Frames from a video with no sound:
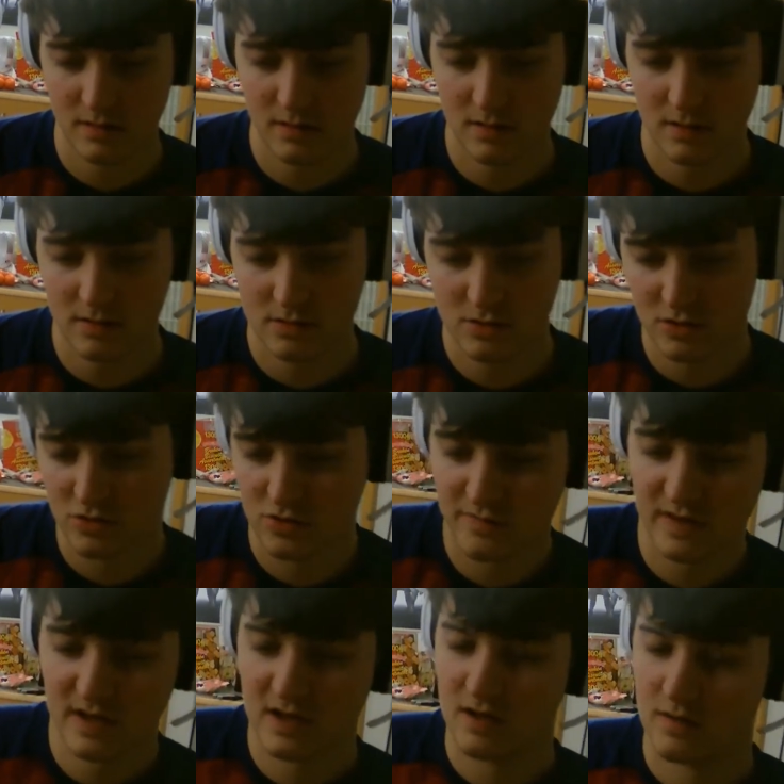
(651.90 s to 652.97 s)
Structure of the
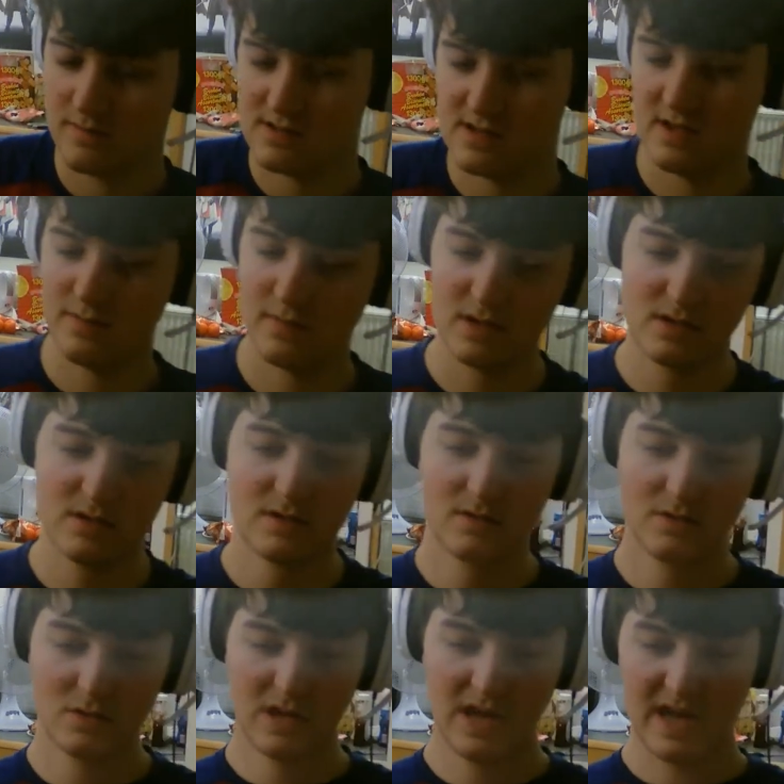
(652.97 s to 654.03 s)
income statement.
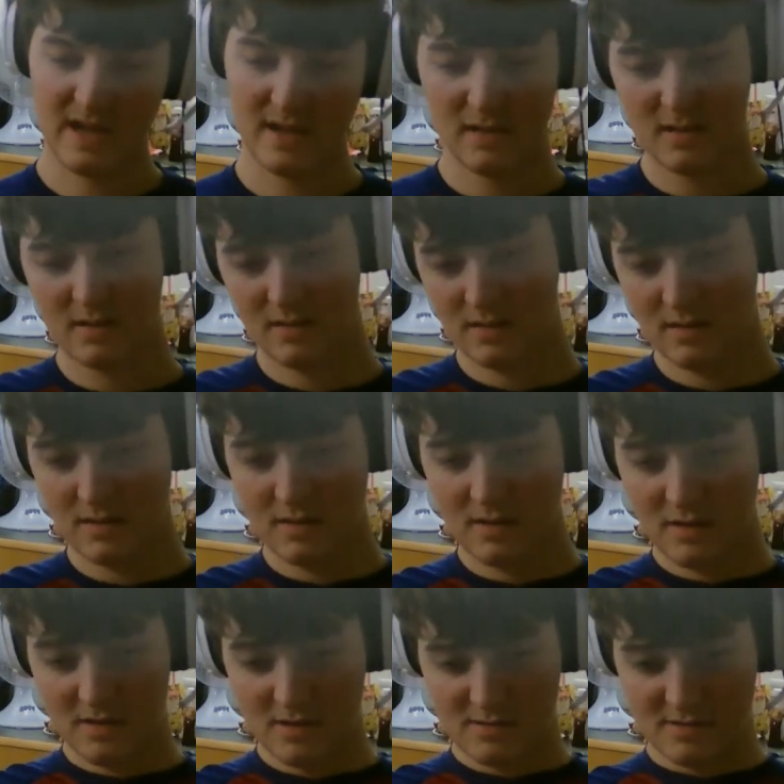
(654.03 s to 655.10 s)
Okay.
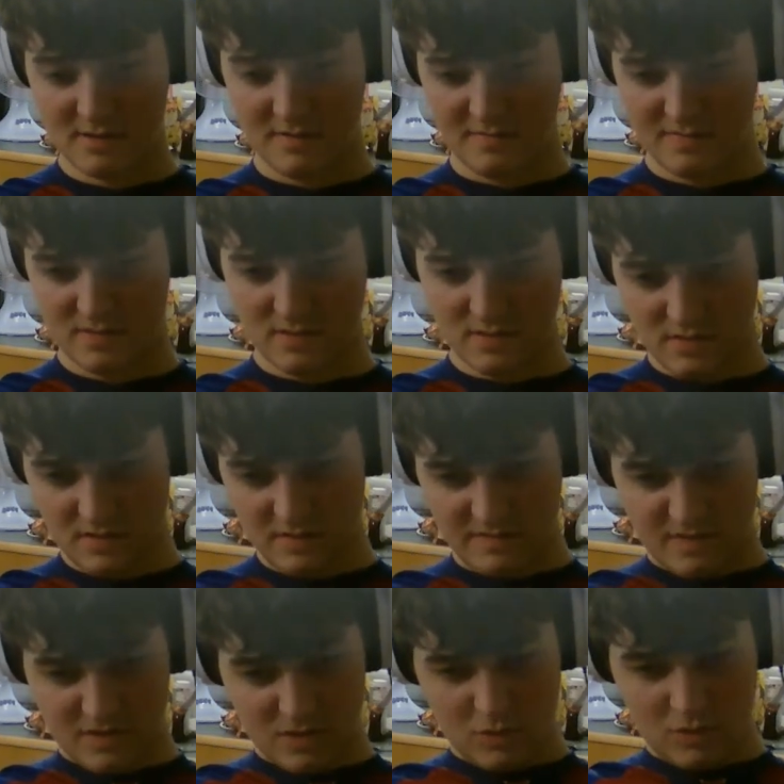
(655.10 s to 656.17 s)
So you have
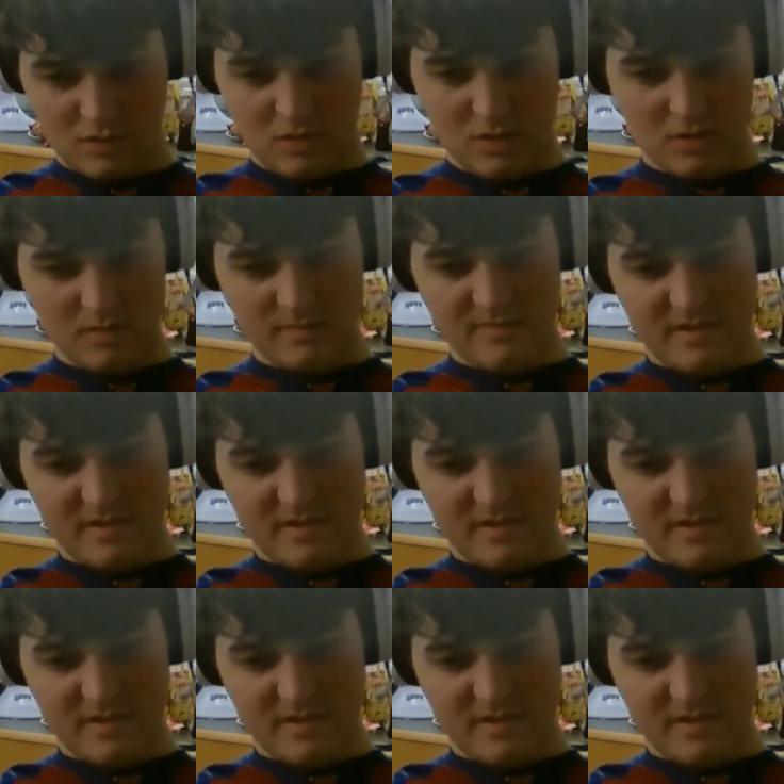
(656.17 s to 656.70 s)
two columns.